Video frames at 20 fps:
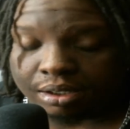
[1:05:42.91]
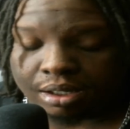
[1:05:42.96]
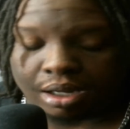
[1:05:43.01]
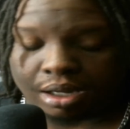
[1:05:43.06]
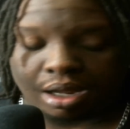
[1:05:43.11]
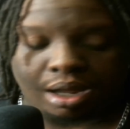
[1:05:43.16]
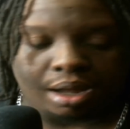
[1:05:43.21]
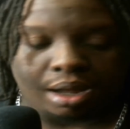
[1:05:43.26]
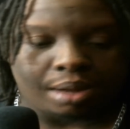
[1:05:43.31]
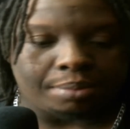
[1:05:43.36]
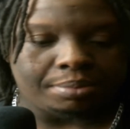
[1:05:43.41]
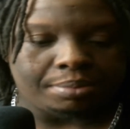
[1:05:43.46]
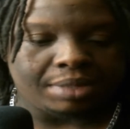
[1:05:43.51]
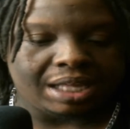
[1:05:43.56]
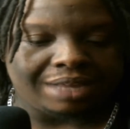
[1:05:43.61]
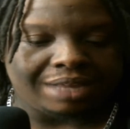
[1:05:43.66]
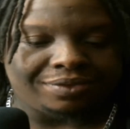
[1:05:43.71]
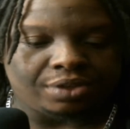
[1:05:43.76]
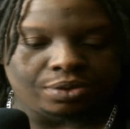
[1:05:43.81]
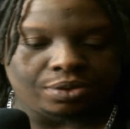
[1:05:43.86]

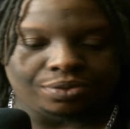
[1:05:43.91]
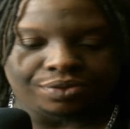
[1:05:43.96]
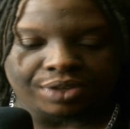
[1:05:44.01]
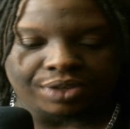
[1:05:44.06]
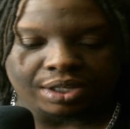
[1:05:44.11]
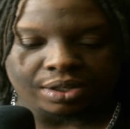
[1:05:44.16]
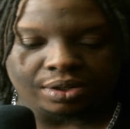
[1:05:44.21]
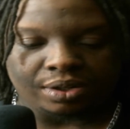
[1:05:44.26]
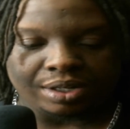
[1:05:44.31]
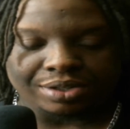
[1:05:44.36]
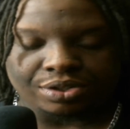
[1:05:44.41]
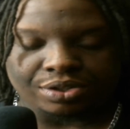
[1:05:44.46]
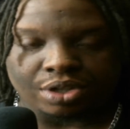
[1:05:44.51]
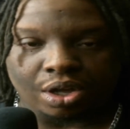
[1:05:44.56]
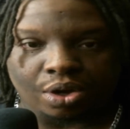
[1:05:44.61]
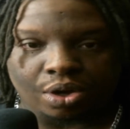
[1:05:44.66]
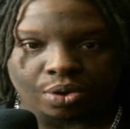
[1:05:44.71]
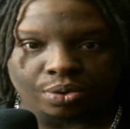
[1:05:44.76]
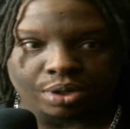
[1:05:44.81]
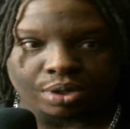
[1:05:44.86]
If you feel as
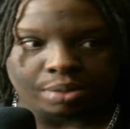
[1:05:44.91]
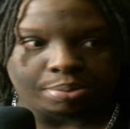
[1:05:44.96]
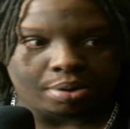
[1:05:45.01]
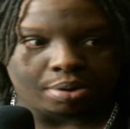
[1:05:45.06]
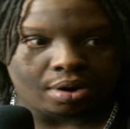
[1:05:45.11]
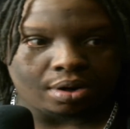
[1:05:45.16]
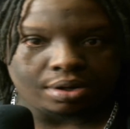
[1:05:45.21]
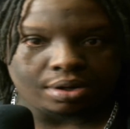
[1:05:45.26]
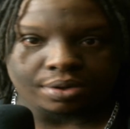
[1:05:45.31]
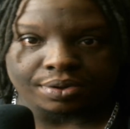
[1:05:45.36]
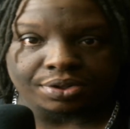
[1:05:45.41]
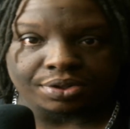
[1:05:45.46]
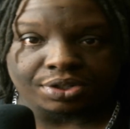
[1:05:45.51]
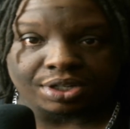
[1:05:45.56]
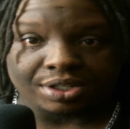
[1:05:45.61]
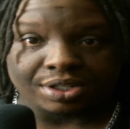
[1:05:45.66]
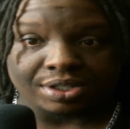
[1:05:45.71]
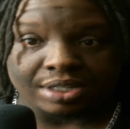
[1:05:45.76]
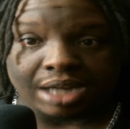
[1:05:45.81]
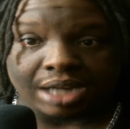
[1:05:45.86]
though your partner is
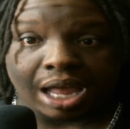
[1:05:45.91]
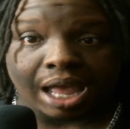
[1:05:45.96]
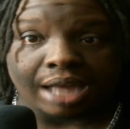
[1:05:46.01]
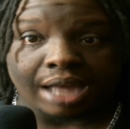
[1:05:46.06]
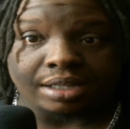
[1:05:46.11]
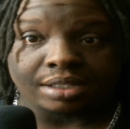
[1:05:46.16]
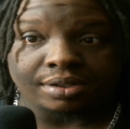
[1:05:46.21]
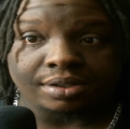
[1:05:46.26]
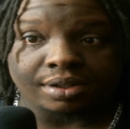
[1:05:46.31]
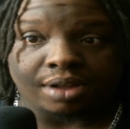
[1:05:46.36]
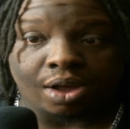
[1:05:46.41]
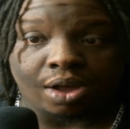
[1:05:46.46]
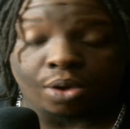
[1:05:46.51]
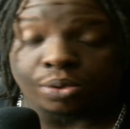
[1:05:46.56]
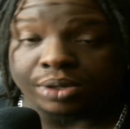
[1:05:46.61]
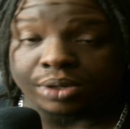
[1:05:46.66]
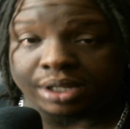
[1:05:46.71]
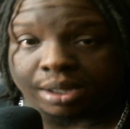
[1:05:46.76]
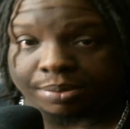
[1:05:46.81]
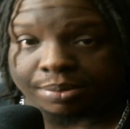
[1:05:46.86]
just not
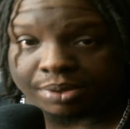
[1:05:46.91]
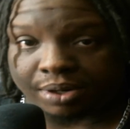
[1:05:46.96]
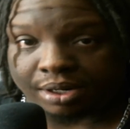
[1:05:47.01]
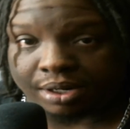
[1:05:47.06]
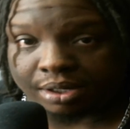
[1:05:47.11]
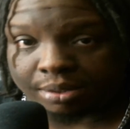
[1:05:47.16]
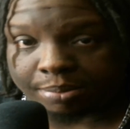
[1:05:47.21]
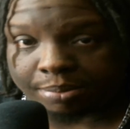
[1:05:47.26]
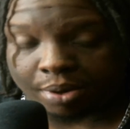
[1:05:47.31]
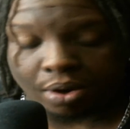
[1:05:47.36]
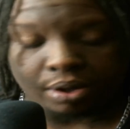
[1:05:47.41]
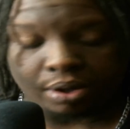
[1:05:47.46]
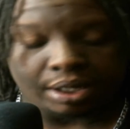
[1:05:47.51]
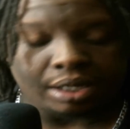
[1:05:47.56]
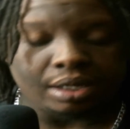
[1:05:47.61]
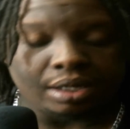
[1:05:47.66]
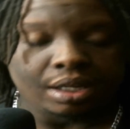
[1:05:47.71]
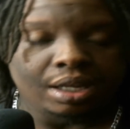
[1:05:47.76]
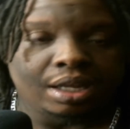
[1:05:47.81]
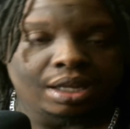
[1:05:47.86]
holding up their end of the
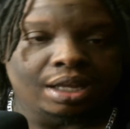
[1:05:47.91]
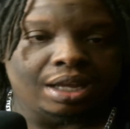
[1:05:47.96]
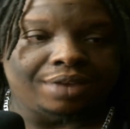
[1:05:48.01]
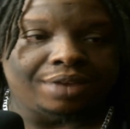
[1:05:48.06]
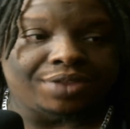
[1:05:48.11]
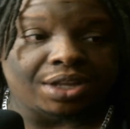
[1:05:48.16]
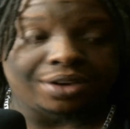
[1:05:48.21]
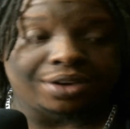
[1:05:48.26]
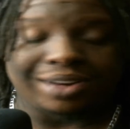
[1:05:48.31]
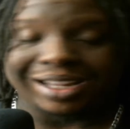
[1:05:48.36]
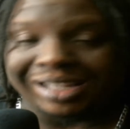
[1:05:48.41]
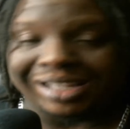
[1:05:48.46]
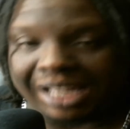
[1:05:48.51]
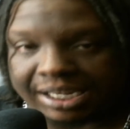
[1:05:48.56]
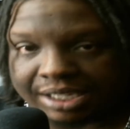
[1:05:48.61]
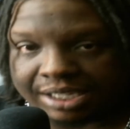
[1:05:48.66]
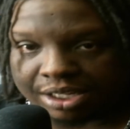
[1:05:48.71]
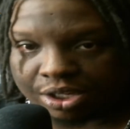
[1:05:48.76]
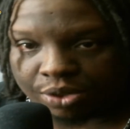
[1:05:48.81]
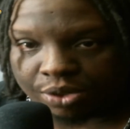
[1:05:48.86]
bargain, if they're
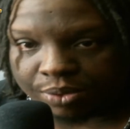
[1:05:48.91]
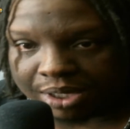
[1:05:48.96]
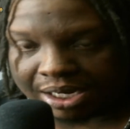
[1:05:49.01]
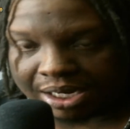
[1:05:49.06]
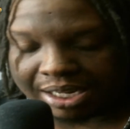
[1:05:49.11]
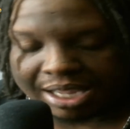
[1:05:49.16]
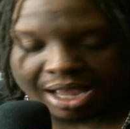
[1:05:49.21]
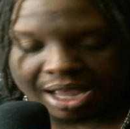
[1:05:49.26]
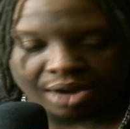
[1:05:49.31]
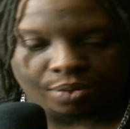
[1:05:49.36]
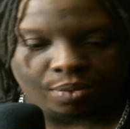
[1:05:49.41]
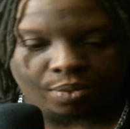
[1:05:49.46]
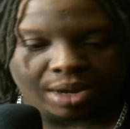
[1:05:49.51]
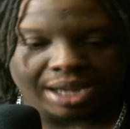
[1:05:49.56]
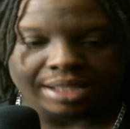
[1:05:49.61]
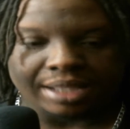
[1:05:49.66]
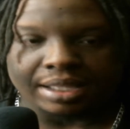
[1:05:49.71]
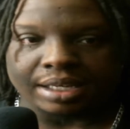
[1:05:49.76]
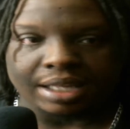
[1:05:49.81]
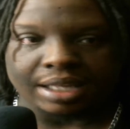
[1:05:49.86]
neglecting you in any kind of
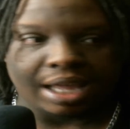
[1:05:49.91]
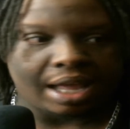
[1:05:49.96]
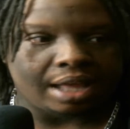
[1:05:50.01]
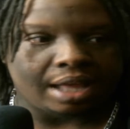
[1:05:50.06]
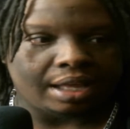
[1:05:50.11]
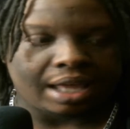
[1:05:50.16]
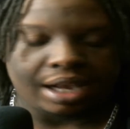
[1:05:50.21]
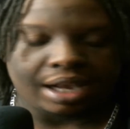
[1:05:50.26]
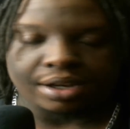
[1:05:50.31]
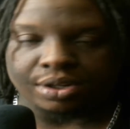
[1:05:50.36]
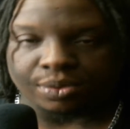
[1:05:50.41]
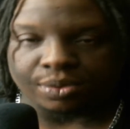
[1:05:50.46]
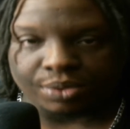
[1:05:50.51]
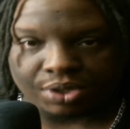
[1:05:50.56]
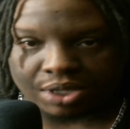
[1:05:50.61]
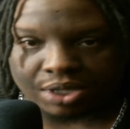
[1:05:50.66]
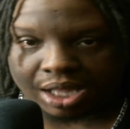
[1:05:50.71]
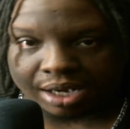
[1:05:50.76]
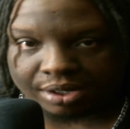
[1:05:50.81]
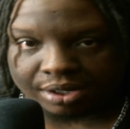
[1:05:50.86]
way, then yeah, you got to do what
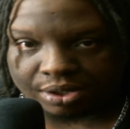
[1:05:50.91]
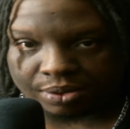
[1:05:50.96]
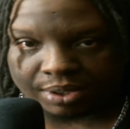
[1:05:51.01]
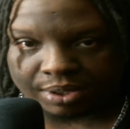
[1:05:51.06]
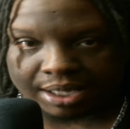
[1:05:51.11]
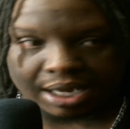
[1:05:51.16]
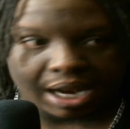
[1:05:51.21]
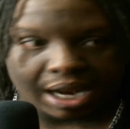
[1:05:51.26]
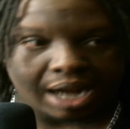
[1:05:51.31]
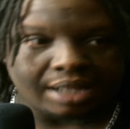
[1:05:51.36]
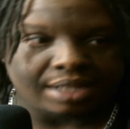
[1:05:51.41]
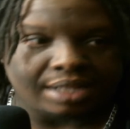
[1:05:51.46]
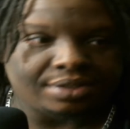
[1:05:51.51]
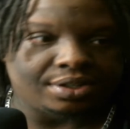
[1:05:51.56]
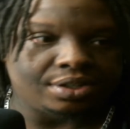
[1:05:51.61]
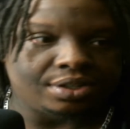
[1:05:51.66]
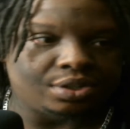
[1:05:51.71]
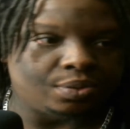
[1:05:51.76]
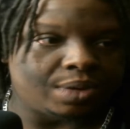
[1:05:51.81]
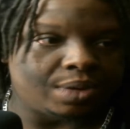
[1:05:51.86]
you got to do to get out of that
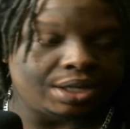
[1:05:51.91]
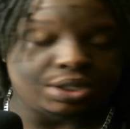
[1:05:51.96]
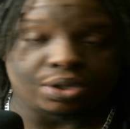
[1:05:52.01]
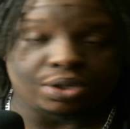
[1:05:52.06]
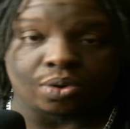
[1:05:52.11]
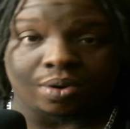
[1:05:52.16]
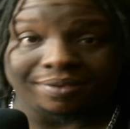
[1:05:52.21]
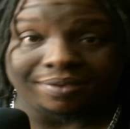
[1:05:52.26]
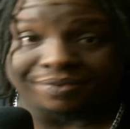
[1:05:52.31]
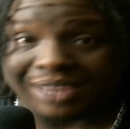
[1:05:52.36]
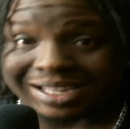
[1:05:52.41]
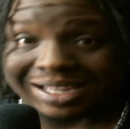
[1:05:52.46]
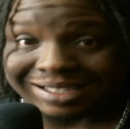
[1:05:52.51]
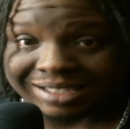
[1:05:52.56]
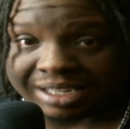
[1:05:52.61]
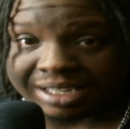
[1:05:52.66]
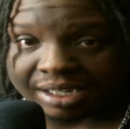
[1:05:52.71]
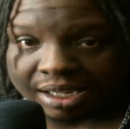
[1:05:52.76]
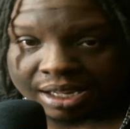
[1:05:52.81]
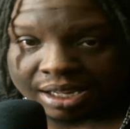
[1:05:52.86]
situation or fix
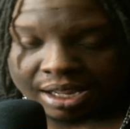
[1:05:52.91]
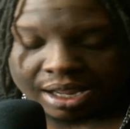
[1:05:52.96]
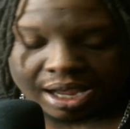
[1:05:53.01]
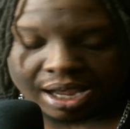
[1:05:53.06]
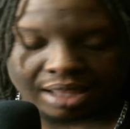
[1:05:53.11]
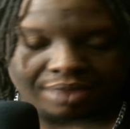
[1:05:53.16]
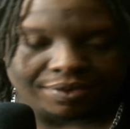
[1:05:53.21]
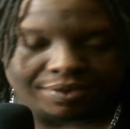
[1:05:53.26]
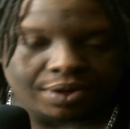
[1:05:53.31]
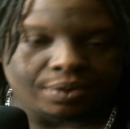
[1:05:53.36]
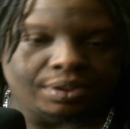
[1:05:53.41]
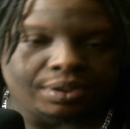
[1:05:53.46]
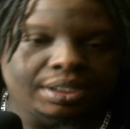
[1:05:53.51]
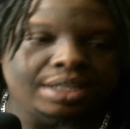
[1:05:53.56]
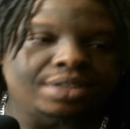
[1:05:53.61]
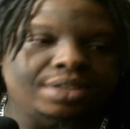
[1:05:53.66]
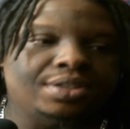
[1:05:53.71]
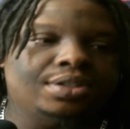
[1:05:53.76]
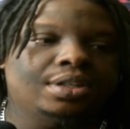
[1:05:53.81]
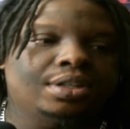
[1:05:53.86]
it at the very
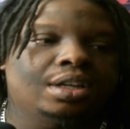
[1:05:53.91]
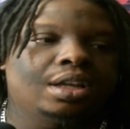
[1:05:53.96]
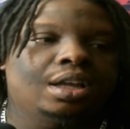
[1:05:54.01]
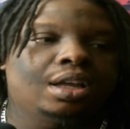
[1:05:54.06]
least.